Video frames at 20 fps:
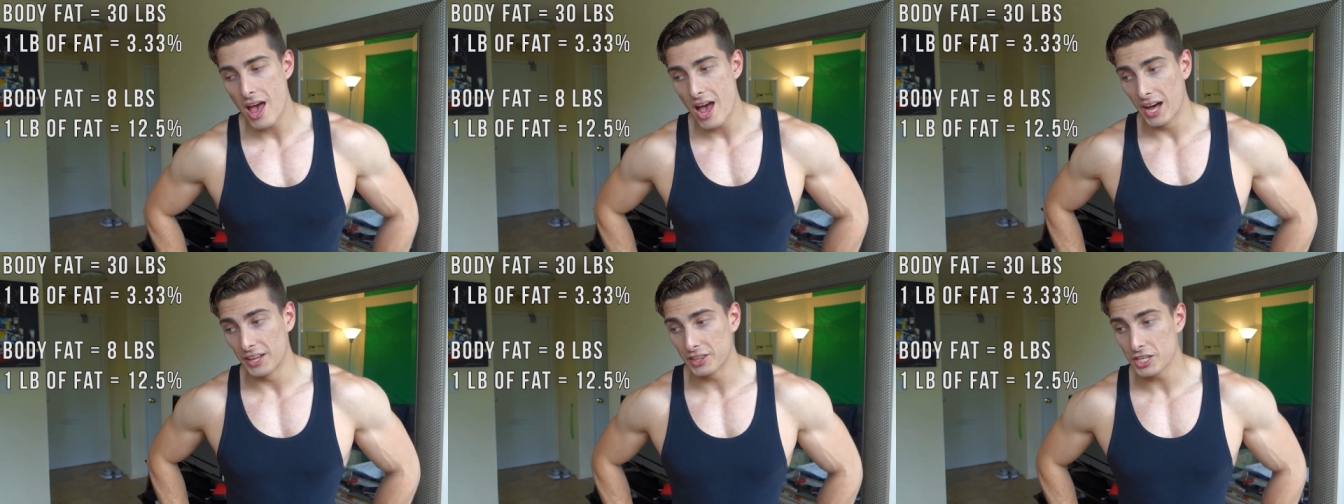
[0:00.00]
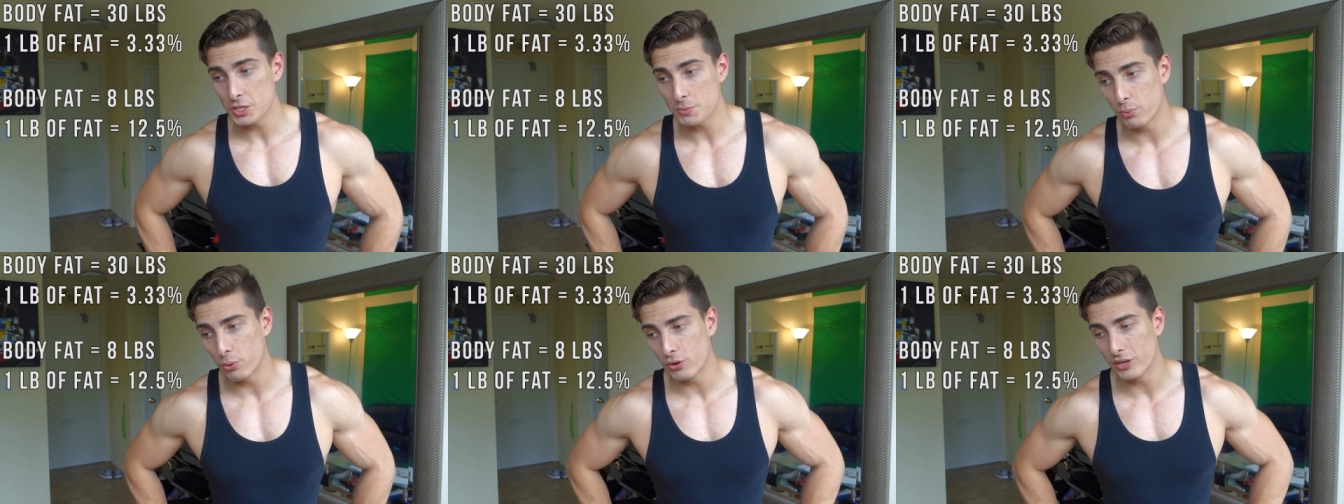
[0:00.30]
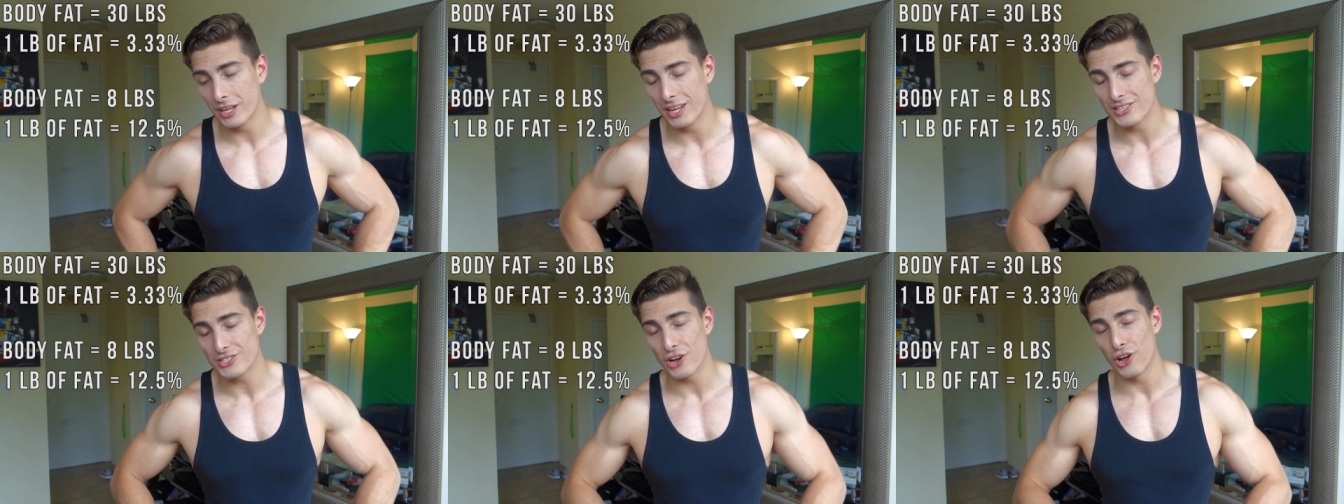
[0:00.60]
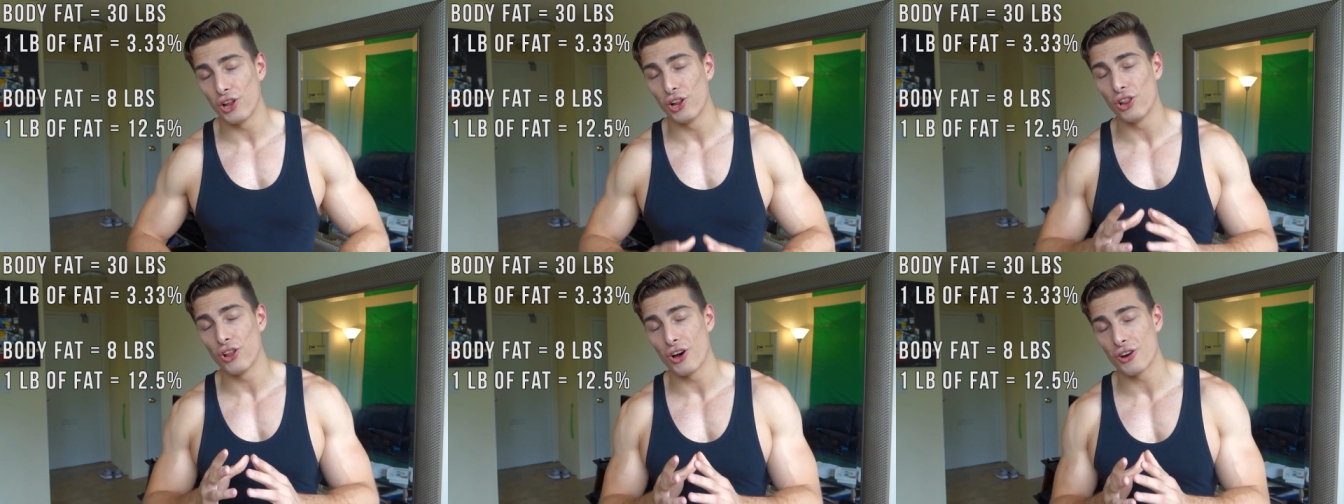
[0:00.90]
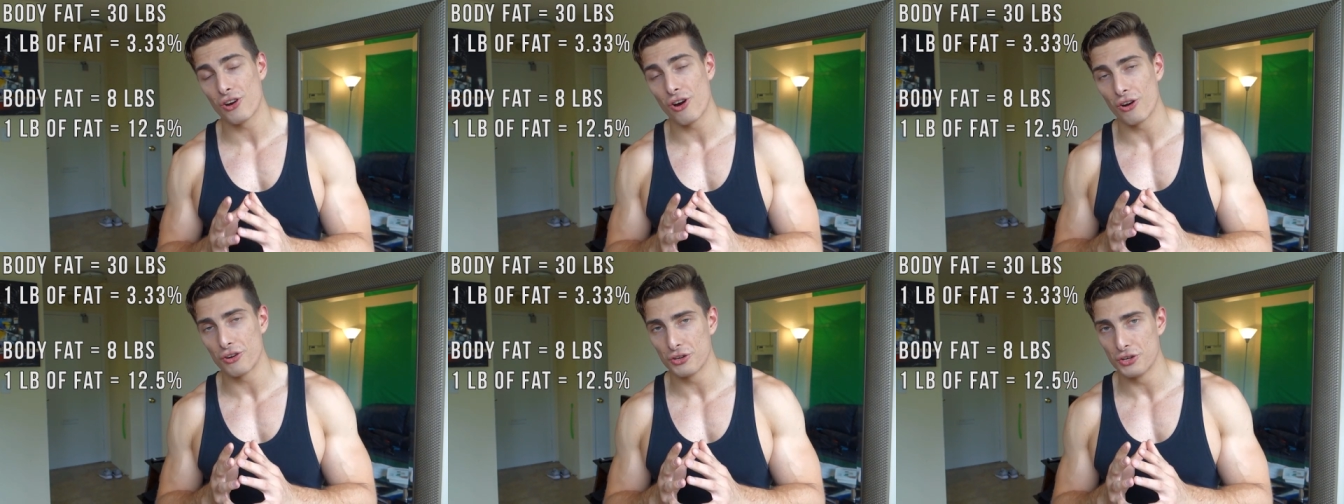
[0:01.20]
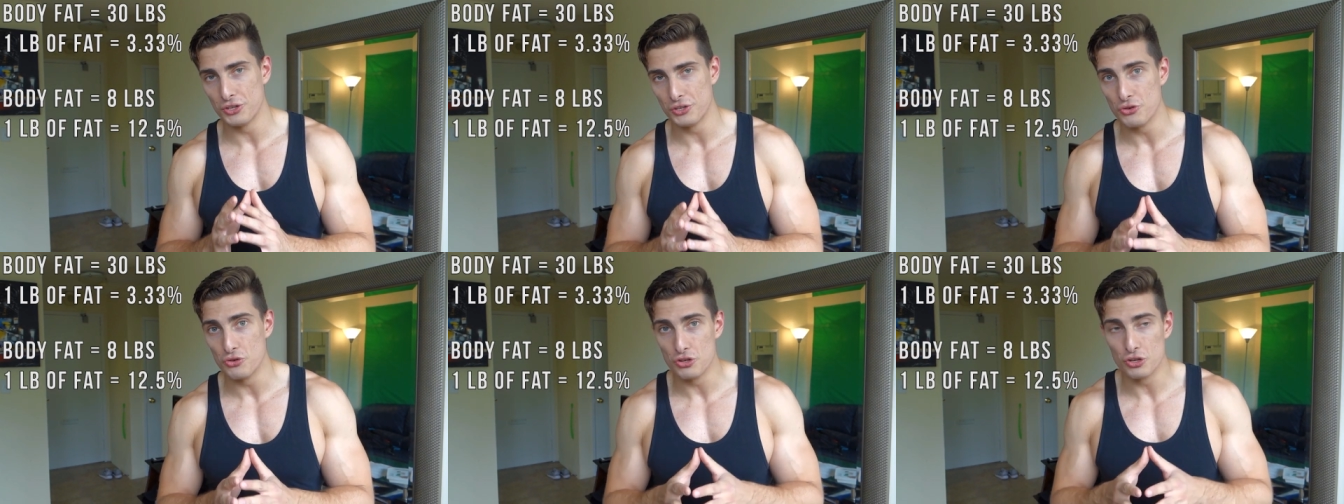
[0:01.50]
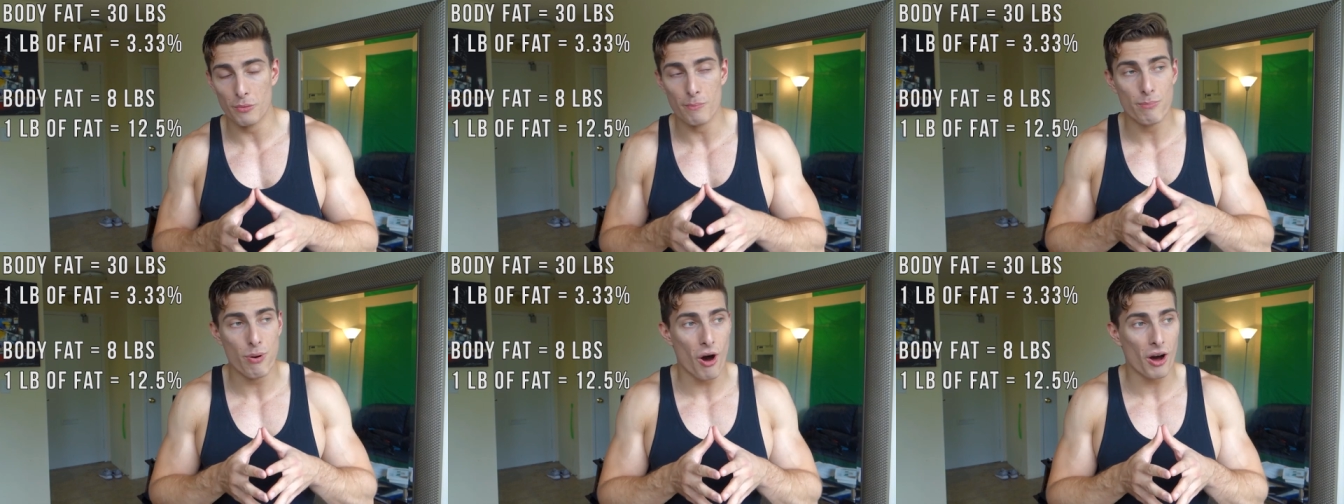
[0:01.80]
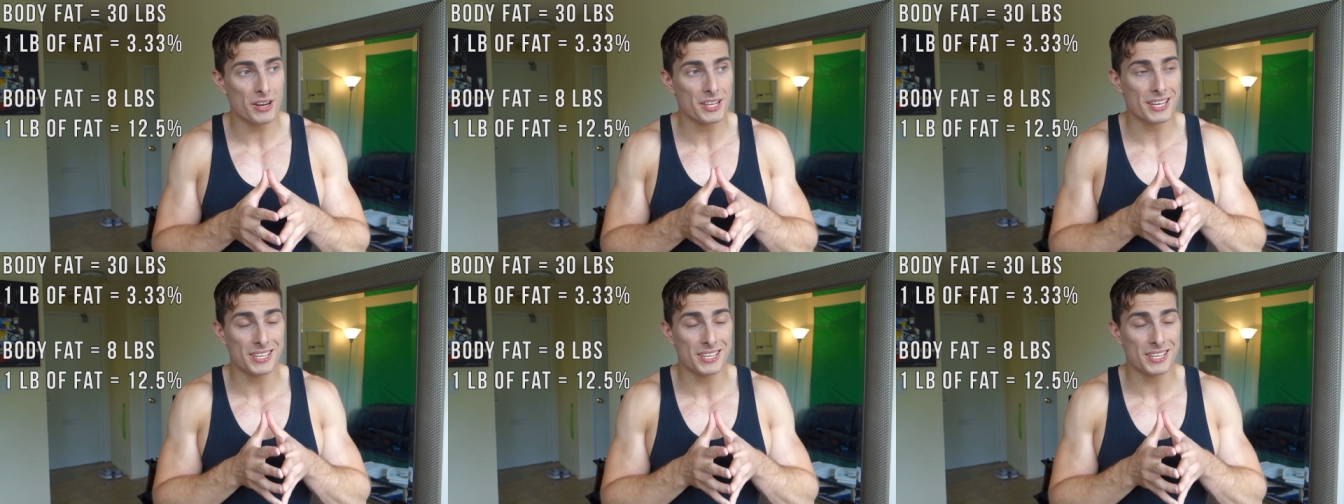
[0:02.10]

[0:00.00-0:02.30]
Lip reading: At this point, it's a lot harder to do. Your body